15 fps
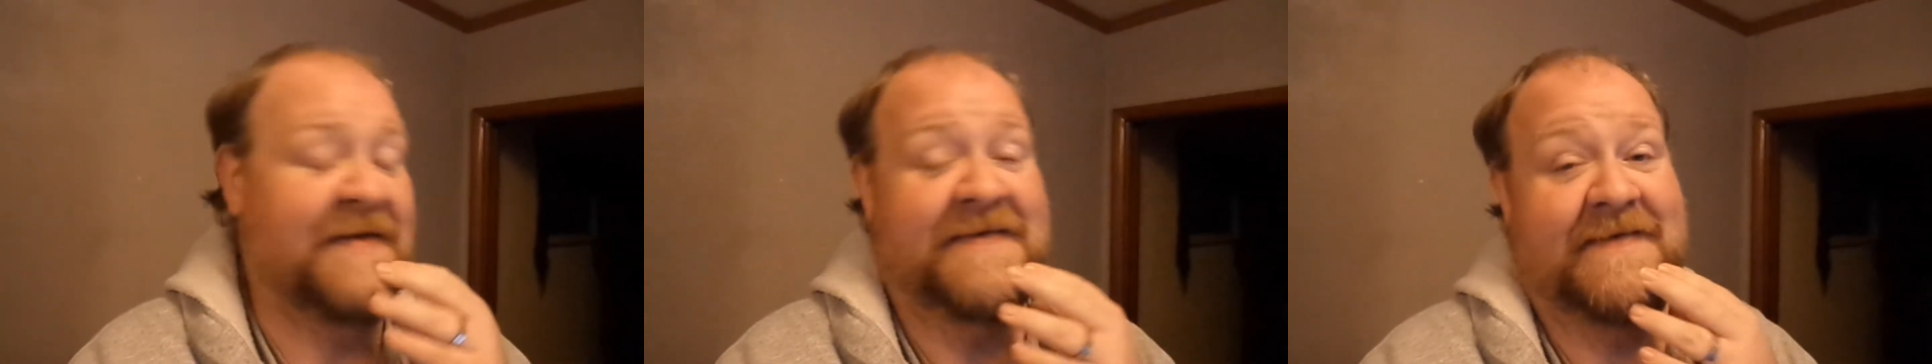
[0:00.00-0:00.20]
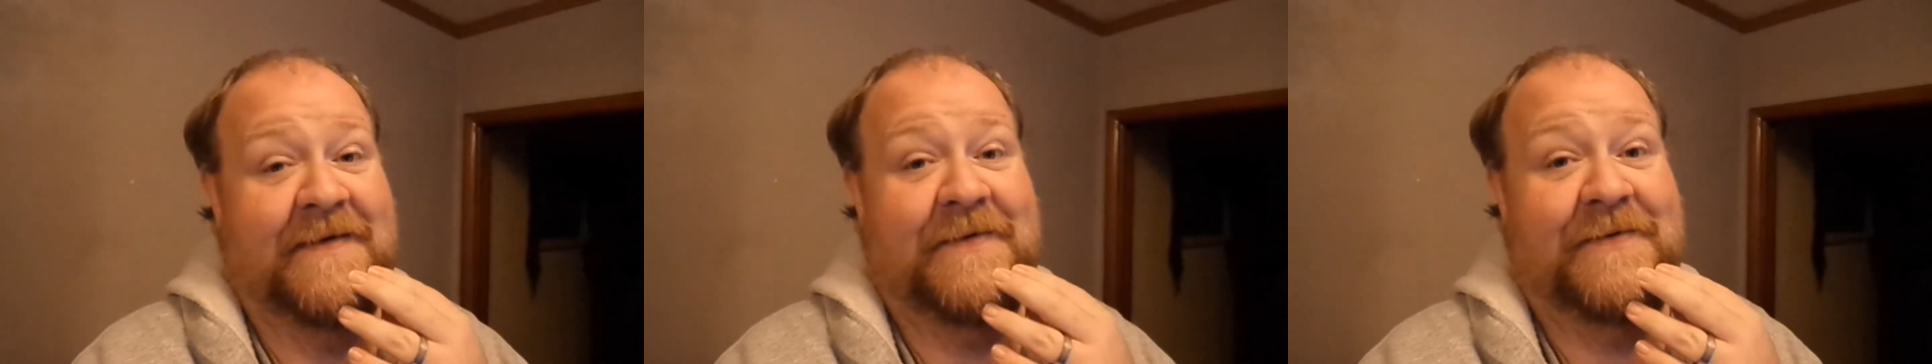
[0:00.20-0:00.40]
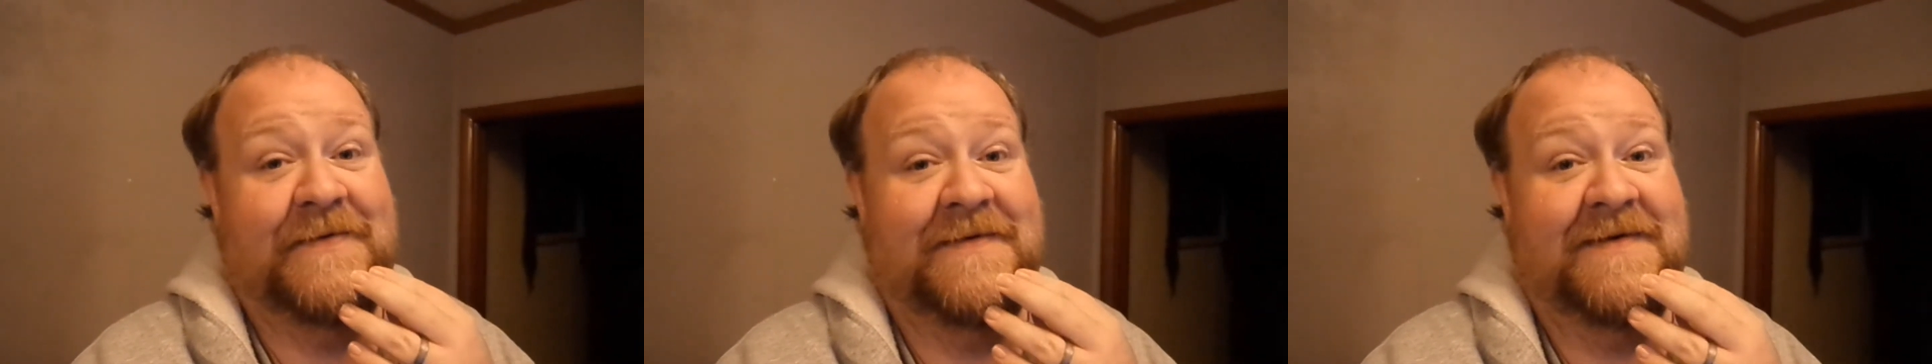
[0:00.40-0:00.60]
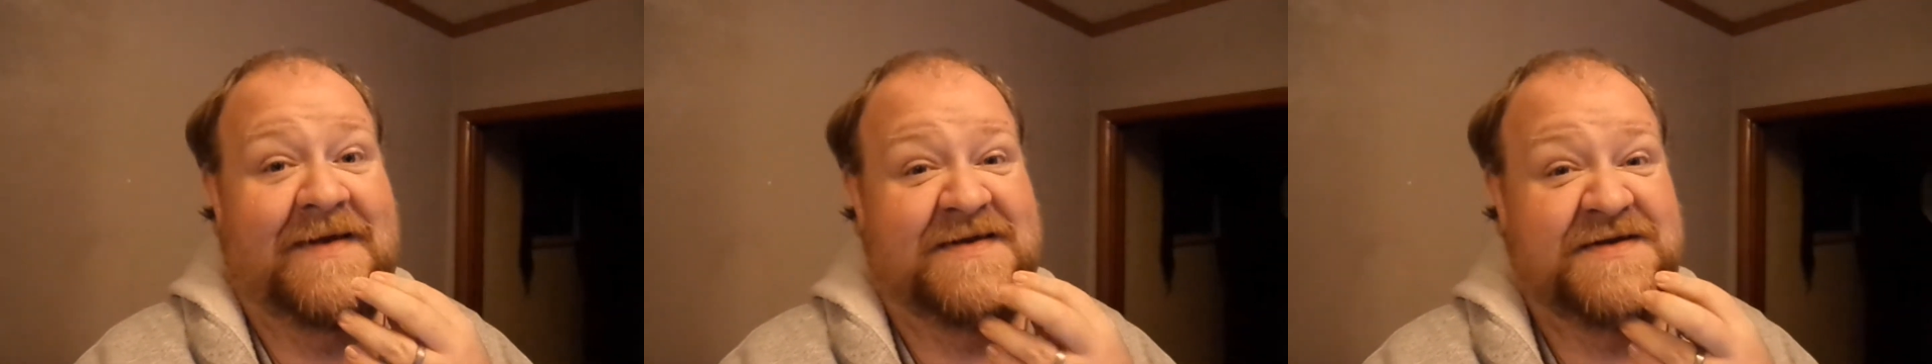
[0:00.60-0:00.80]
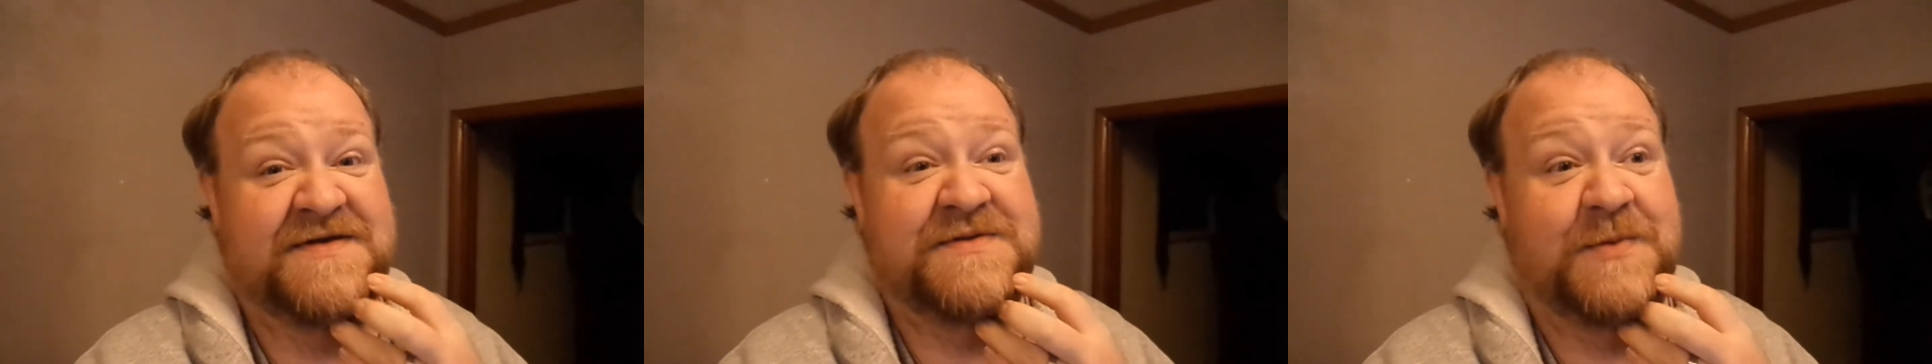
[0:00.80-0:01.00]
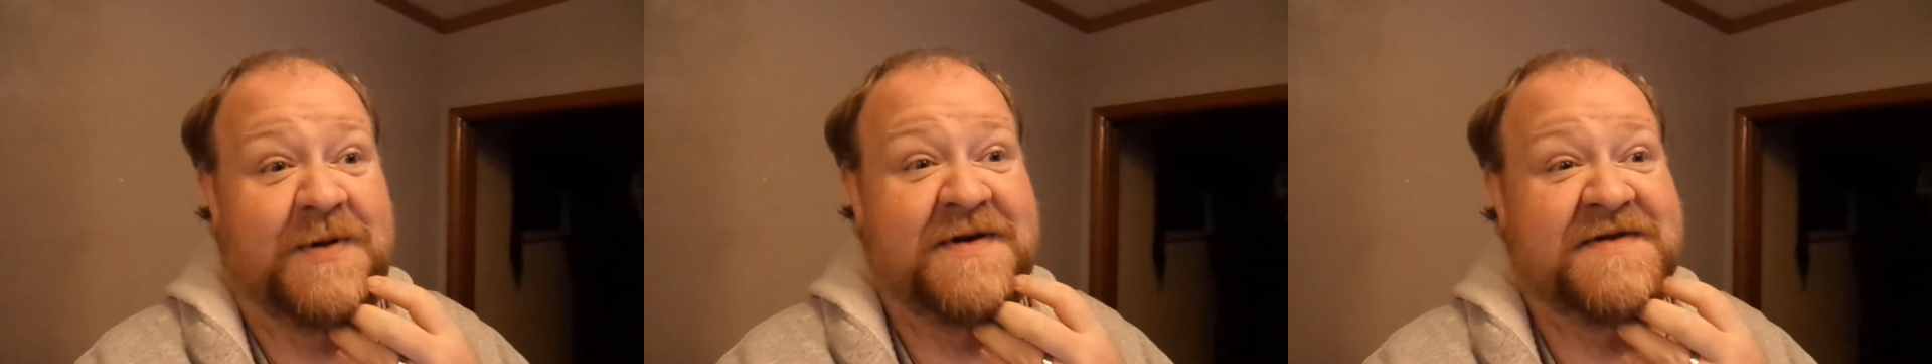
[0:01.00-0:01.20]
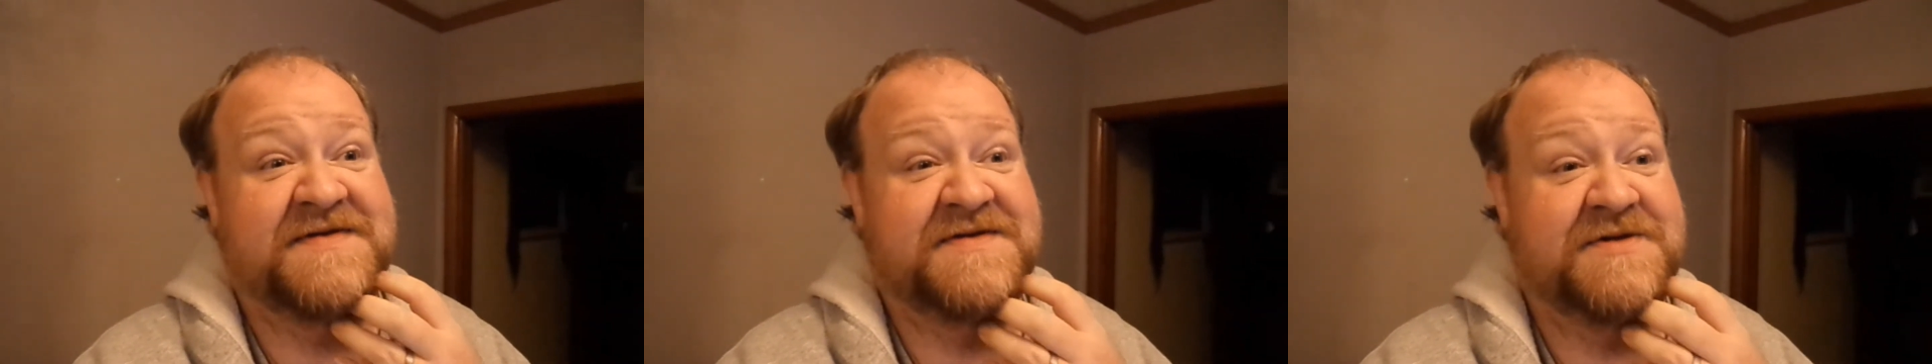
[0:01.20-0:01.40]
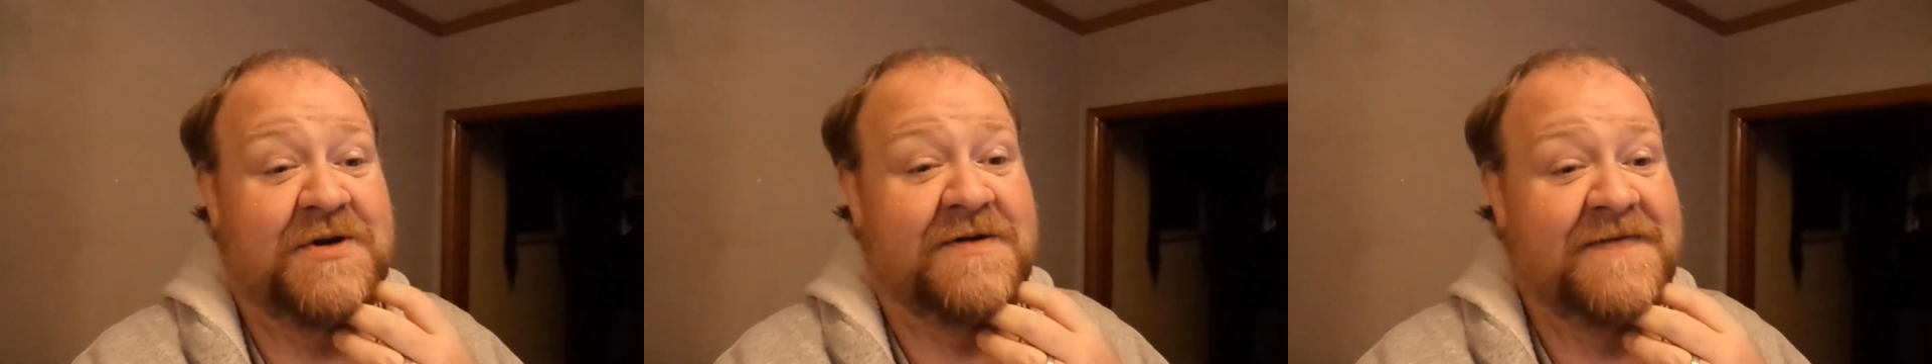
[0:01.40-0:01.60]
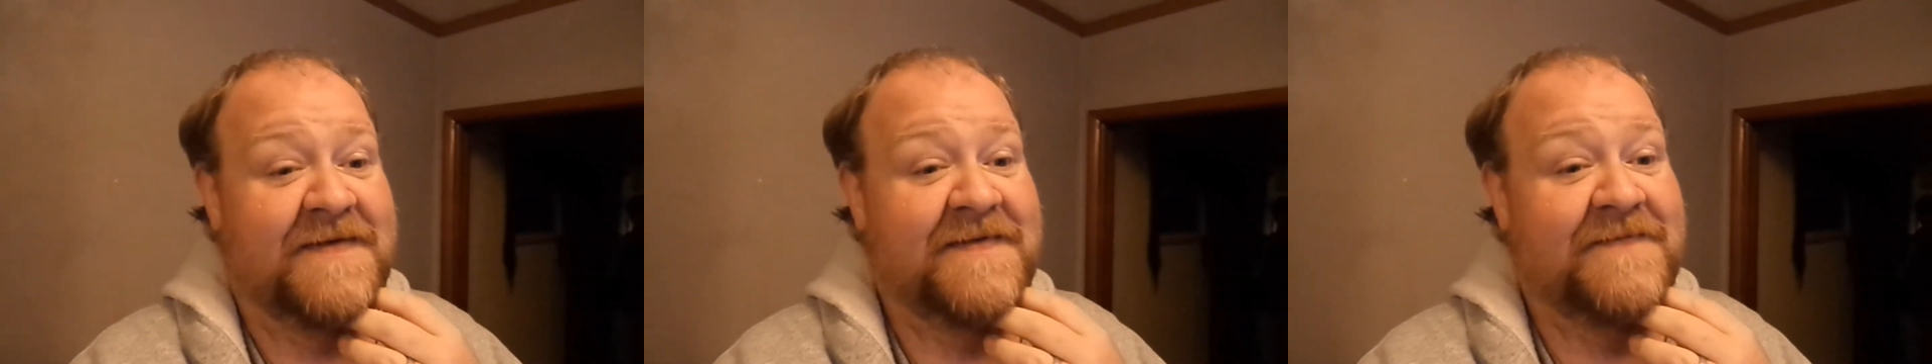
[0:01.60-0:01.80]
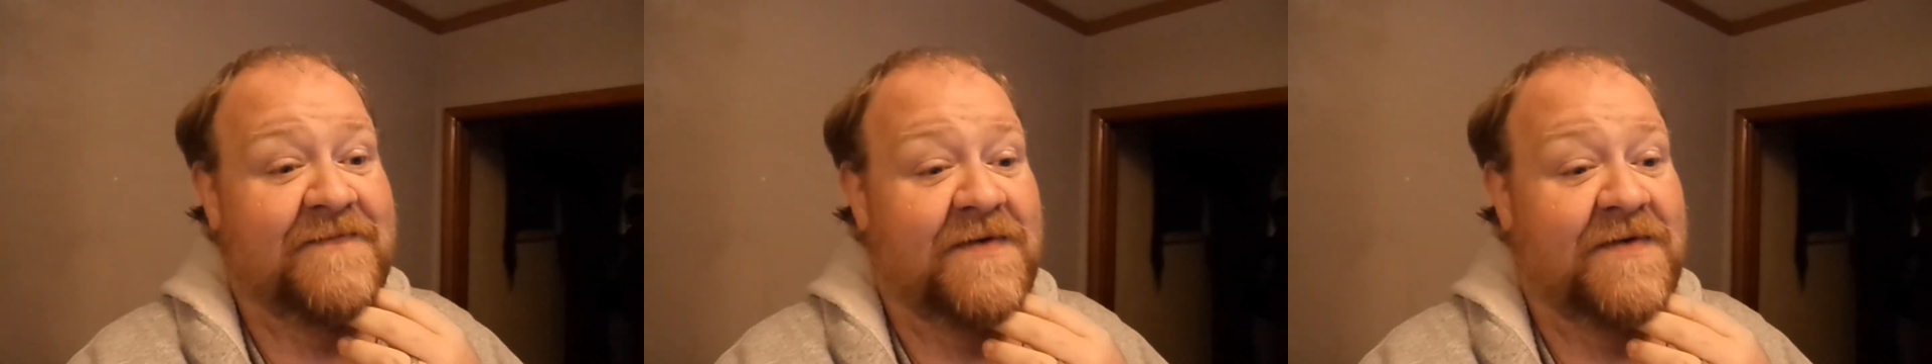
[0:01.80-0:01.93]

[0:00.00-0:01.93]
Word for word: so I just wanted to start this